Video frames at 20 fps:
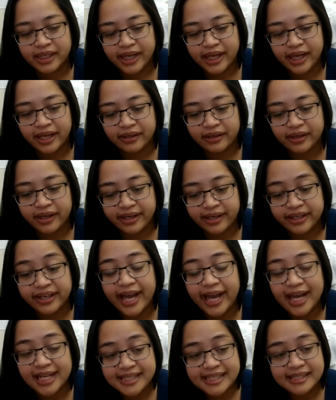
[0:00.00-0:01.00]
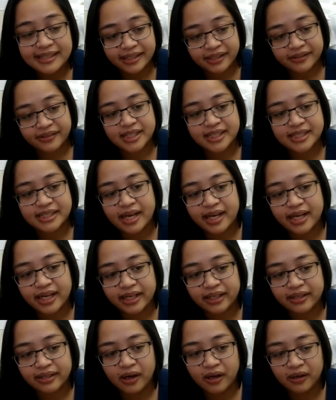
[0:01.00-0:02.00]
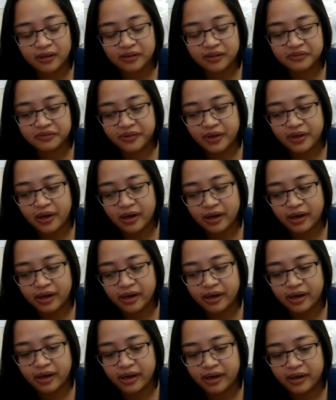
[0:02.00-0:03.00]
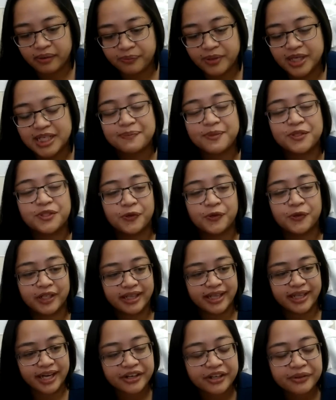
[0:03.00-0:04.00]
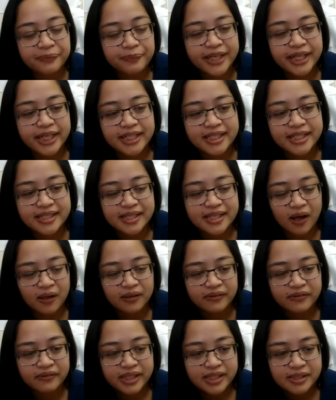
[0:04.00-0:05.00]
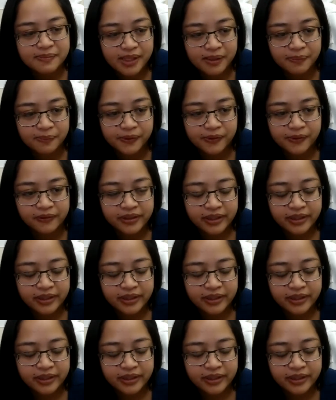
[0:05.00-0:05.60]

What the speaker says: And the ancillary side, all of our respiratory therapists, all of these people